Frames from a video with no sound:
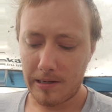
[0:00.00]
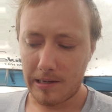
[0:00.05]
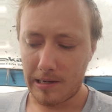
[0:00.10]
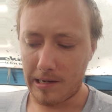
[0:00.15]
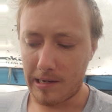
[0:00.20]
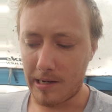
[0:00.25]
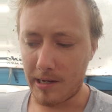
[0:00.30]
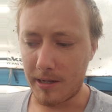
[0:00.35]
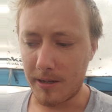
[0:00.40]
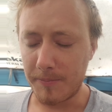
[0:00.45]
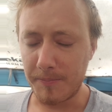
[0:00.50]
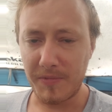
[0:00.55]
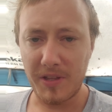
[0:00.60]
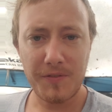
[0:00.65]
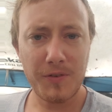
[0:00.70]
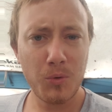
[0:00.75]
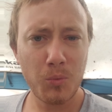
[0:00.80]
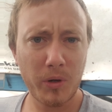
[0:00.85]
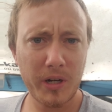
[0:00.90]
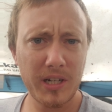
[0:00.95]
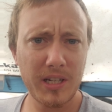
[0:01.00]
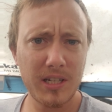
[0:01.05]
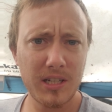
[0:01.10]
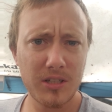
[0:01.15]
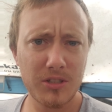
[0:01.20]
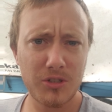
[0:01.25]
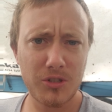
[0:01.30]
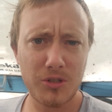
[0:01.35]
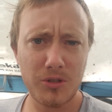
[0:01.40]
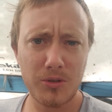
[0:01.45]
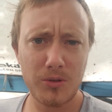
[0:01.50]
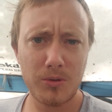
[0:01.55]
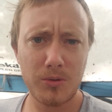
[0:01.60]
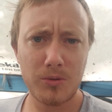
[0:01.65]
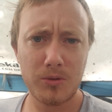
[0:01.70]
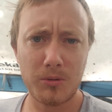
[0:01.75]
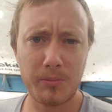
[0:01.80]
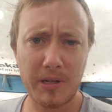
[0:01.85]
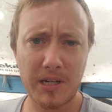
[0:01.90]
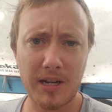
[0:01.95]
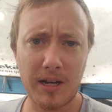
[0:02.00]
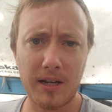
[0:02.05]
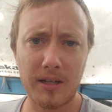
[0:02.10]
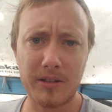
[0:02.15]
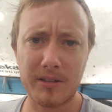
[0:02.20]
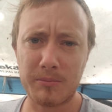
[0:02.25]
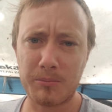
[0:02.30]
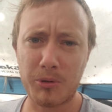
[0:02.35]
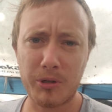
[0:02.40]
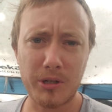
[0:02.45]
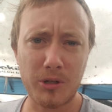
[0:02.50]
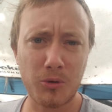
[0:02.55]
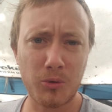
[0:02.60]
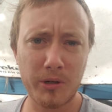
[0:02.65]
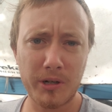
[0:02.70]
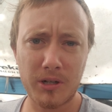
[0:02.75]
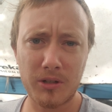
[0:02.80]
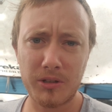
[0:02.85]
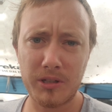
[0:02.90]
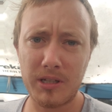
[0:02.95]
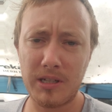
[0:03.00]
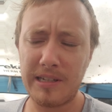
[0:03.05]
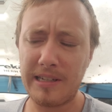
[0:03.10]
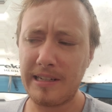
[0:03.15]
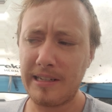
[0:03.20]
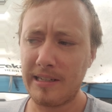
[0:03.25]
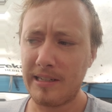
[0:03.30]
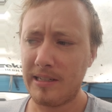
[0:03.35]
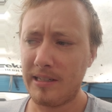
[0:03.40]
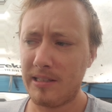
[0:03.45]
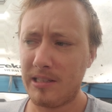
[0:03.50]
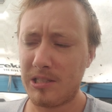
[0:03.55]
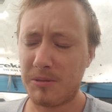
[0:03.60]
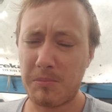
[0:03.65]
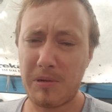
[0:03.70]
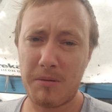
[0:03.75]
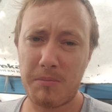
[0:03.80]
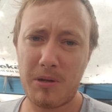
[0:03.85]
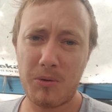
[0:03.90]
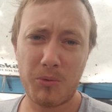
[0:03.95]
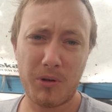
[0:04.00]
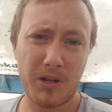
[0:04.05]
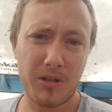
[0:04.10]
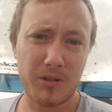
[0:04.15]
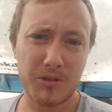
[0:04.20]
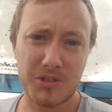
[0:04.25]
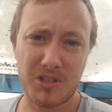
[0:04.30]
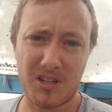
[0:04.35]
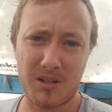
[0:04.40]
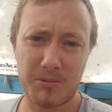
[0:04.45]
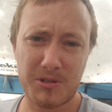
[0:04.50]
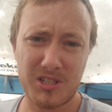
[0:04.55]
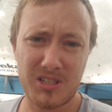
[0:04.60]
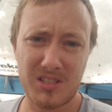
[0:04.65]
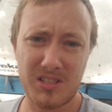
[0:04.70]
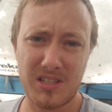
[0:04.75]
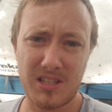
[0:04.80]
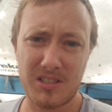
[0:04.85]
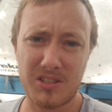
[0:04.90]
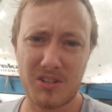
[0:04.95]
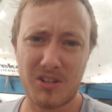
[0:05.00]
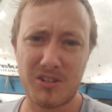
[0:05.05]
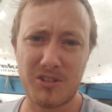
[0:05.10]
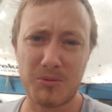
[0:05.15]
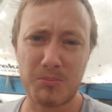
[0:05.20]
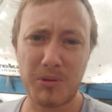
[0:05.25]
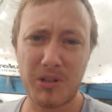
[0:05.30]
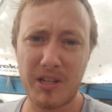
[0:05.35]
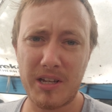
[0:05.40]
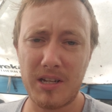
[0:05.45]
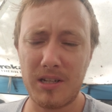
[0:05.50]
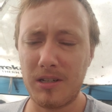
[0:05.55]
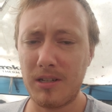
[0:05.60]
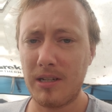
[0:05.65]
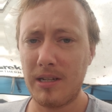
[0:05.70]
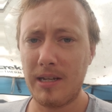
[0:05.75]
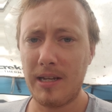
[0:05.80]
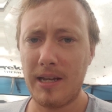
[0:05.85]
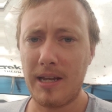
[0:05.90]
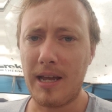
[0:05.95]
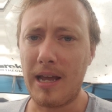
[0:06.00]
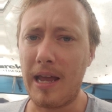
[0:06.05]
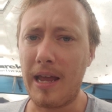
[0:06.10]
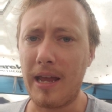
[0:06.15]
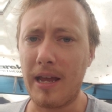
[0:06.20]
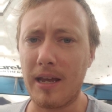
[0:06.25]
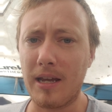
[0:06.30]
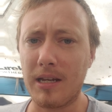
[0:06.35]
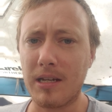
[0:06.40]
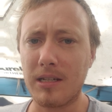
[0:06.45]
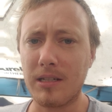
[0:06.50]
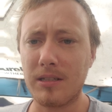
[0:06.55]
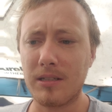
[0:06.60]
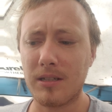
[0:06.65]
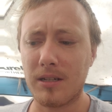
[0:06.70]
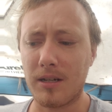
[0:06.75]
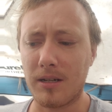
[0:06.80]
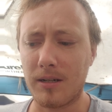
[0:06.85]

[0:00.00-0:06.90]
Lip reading: if you want to get to the Big Island pretty quickly, this may be one of those options that's on your plate. And,